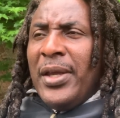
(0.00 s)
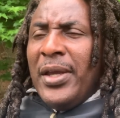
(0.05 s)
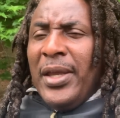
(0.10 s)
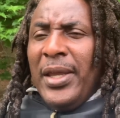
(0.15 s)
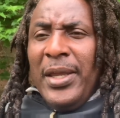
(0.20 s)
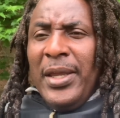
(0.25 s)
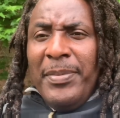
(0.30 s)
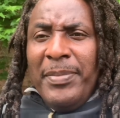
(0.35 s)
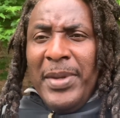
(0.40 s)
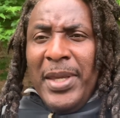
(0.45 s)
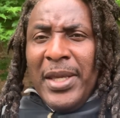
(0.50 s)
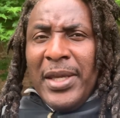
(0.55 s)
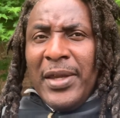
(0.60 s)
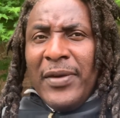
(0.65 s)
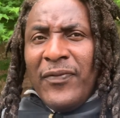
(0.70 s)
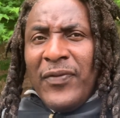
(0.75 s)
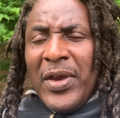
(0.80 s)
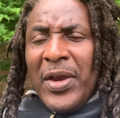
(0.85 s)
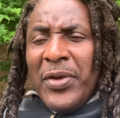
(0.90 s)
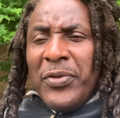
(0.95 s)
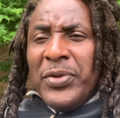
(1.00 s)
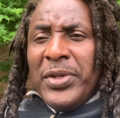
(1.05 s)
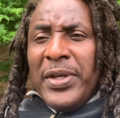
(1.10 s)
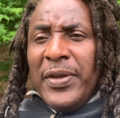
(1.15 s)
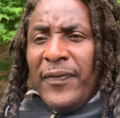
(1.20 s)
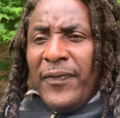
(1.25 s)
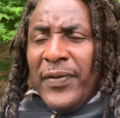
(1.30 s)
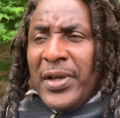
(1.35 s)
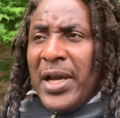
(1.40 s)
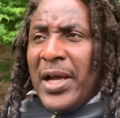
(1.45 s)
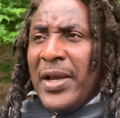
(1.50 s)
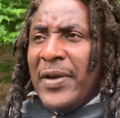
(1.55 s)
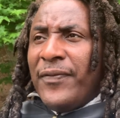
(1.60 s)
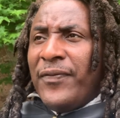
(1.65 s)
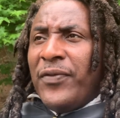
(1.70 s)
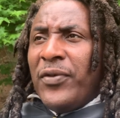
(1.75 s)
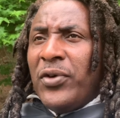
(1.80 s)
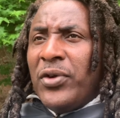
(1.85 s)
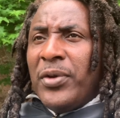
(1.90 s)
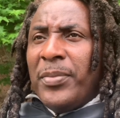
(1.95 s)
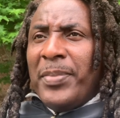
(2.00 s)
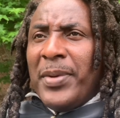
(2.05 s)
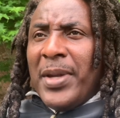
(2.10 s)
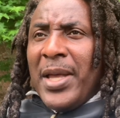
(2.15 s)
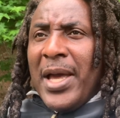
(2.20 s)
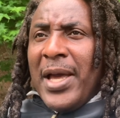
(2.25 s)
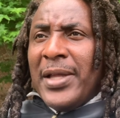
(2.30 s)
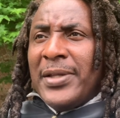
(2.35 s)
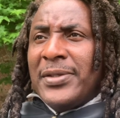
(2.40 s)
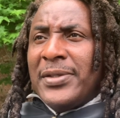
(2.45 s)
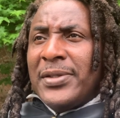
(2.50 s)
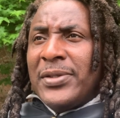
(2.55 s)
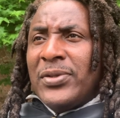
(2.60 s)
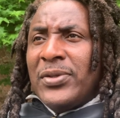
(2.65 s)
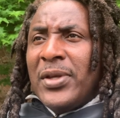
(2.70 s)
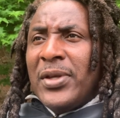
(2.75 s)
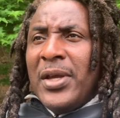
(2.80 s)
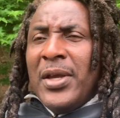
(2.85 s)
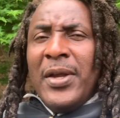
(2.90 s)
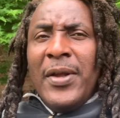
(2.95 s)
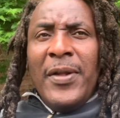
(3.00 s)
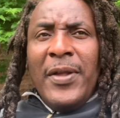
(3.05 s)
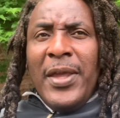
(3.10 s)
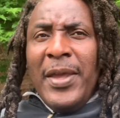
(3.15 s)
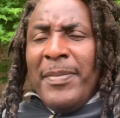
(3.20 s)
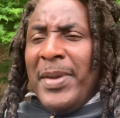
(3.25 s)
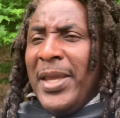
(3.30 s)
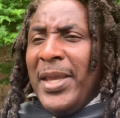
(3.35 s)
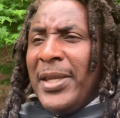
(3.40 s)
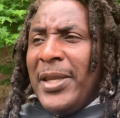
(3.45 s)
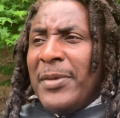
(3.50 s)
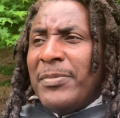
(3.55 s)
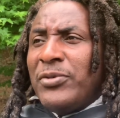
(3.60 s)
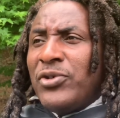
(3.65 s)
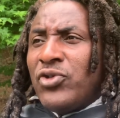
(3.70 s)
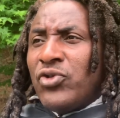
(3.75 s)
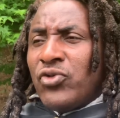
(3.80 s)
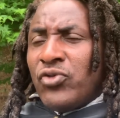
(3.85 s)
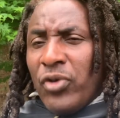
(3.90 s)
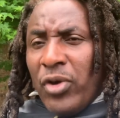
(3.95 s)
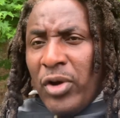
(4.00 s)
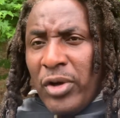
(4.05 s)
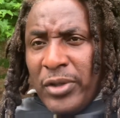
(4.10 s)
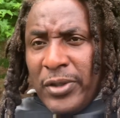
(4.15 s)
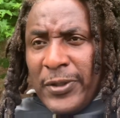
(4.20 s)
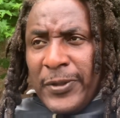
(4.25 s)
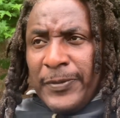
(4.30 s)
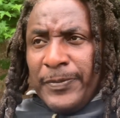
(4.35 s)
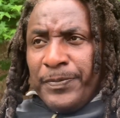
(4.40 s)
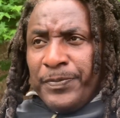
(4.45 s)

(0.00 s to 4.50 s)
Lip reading: it make it very difficult for the plants. It make them struggle.